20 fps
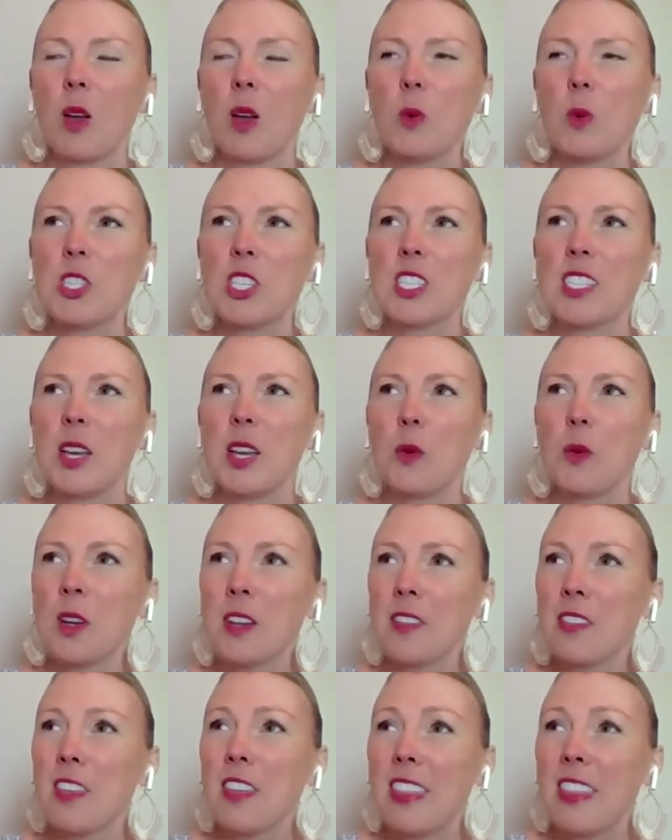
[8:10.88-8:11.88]
which is that
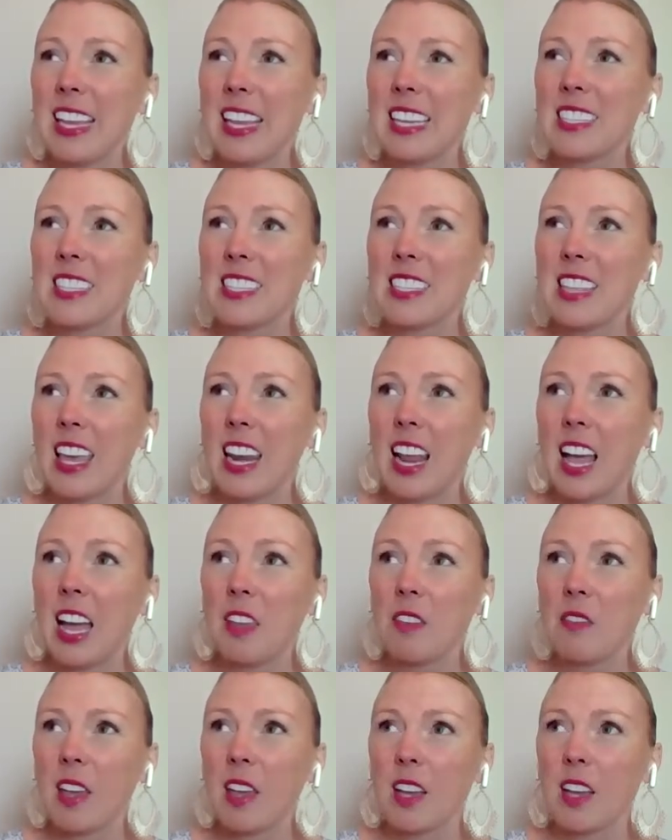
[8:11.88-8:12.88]
one of the things that
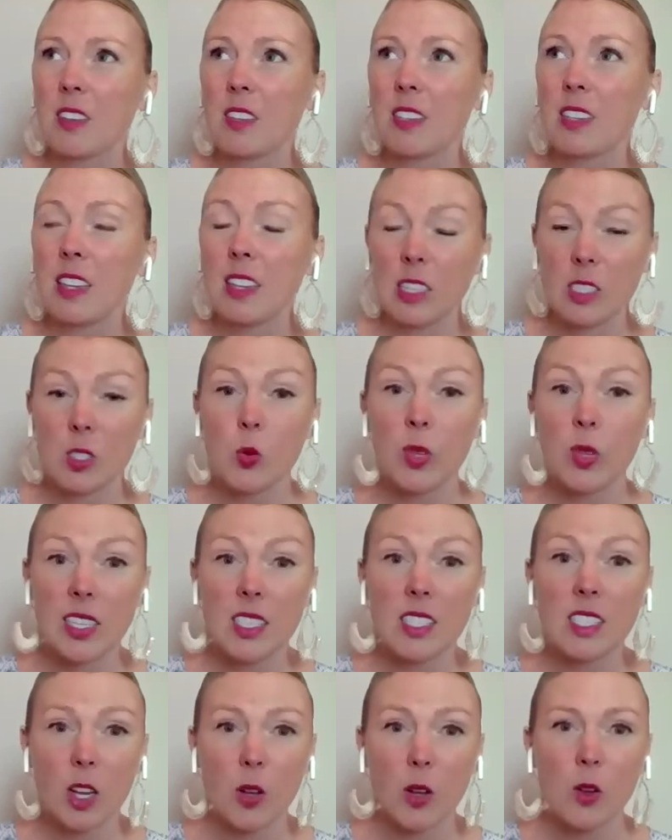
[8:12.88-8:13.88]
I found has
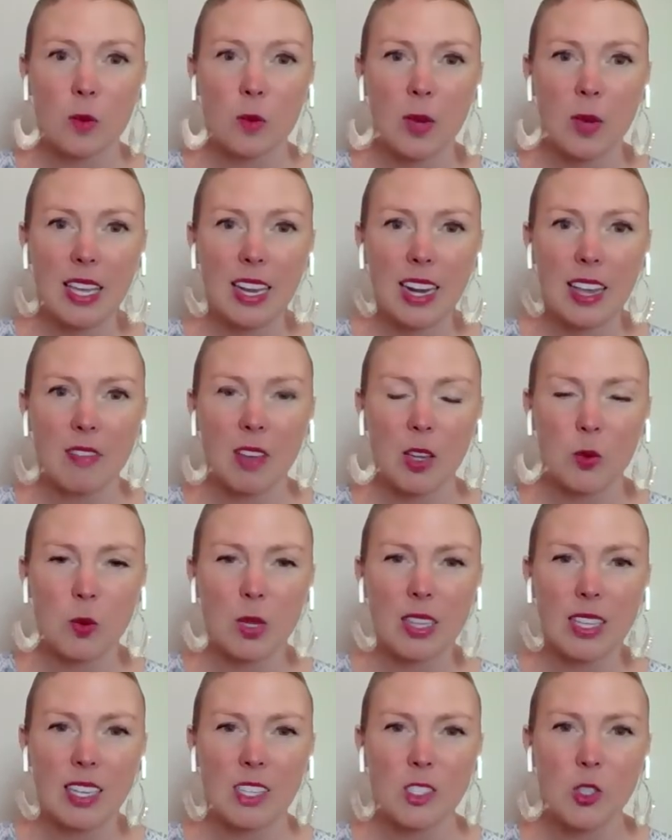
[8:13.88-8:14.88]
really stuck with me and I found
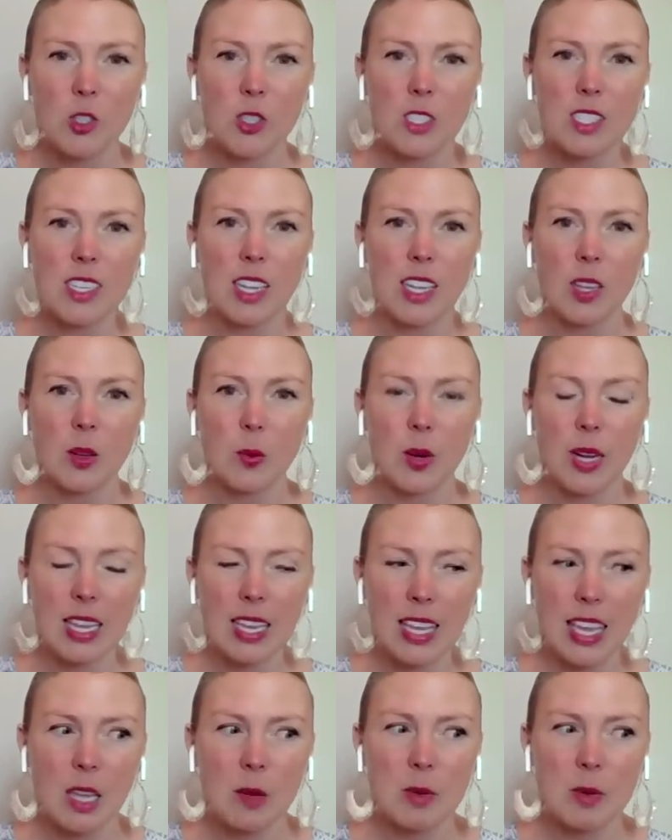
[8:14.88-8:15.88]
really interesting when I
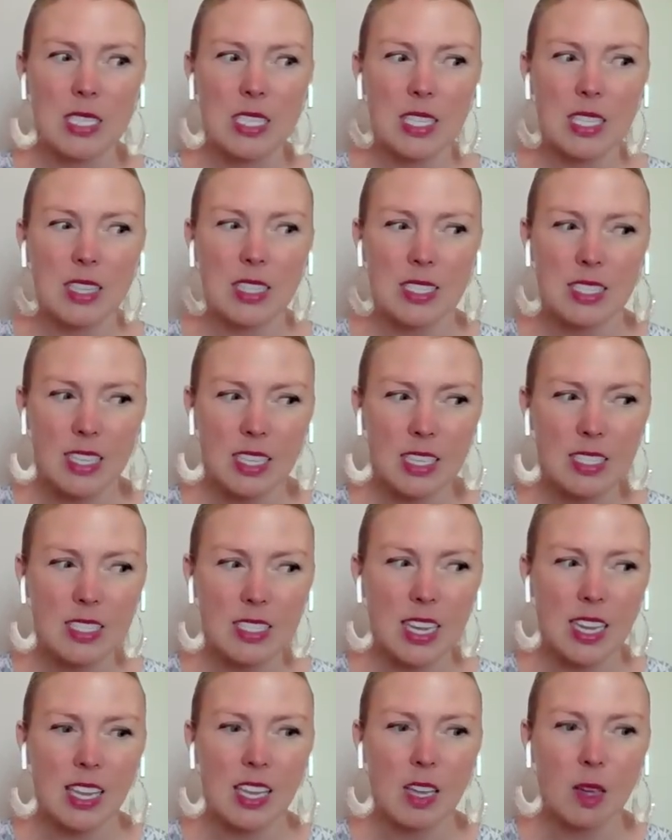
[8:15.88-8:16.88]
came and did the
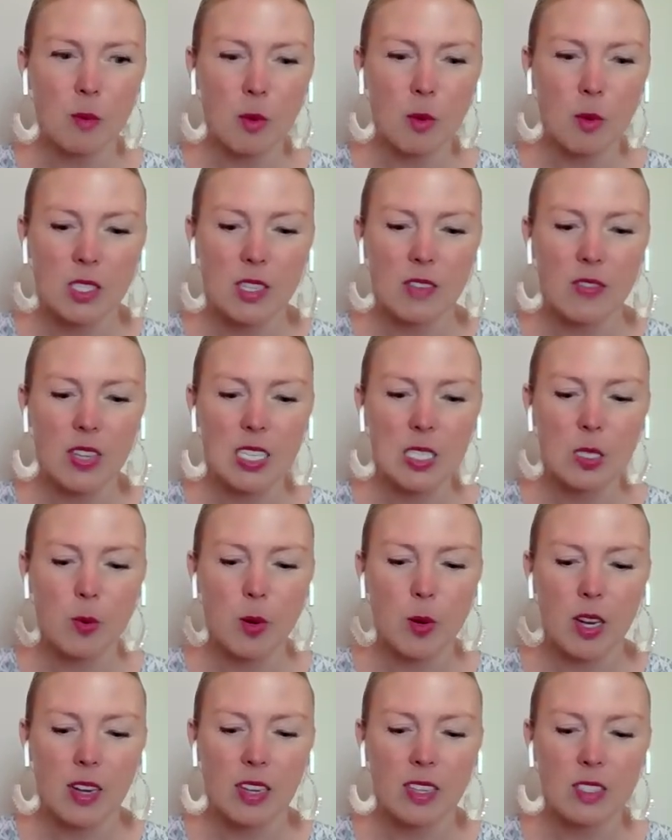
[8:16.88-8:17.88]
10-day immersive
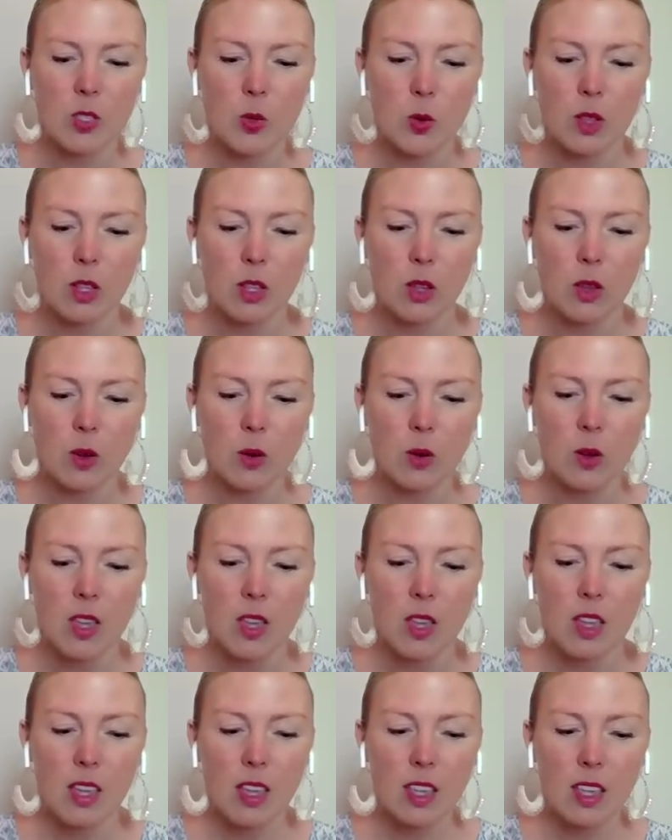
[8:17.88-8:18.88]
experience with you
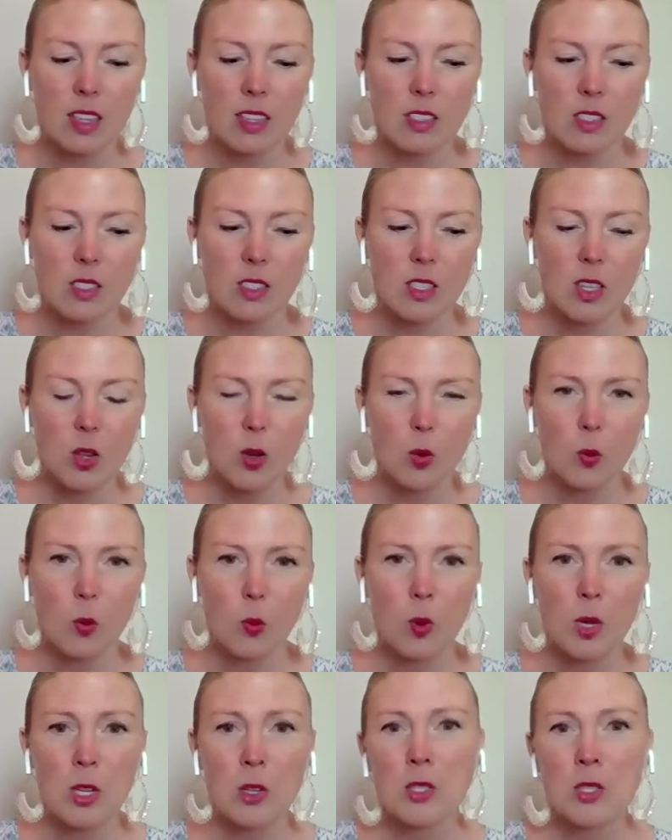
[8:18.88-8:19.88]
is
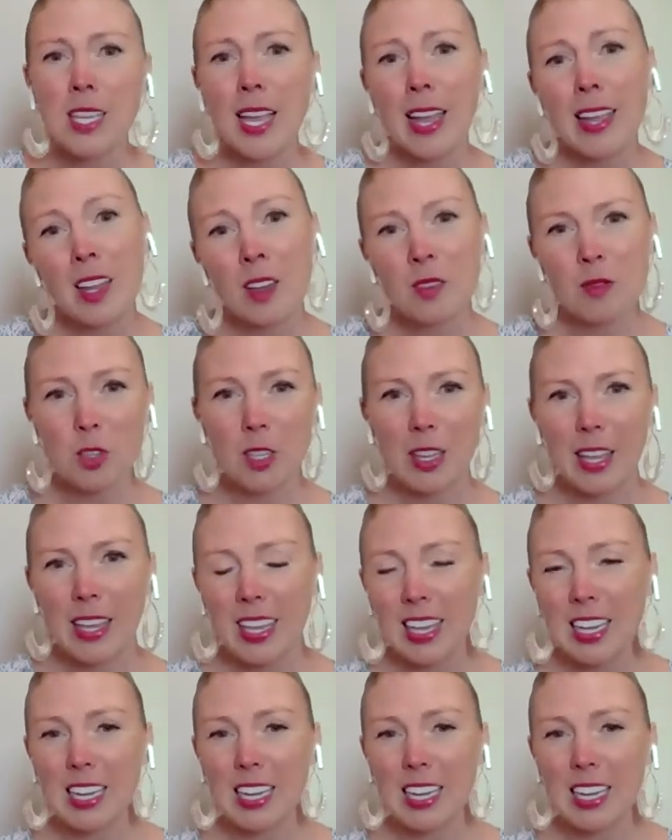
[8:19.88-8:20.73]
when you sign up for